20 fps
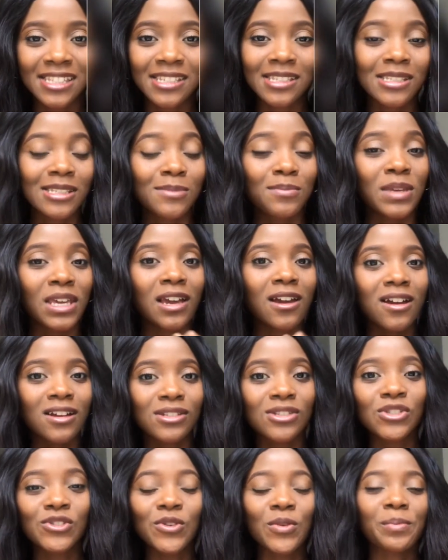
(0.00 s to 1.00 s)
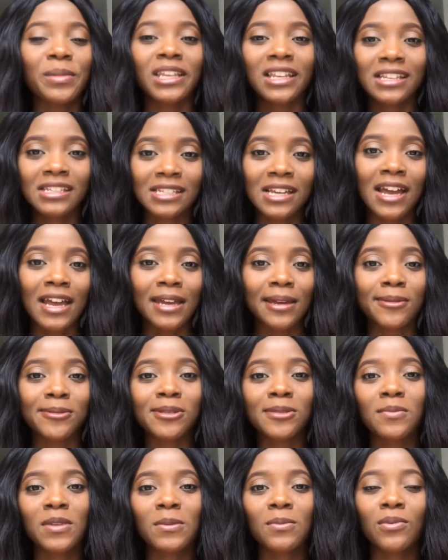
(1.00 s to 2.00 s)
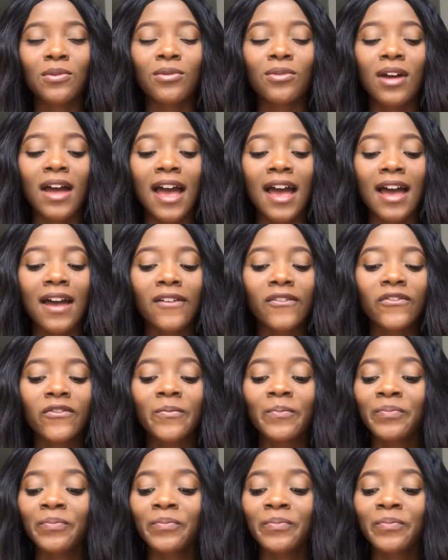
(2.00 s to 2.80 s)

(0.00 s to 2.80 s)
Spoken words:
this because so many times people have,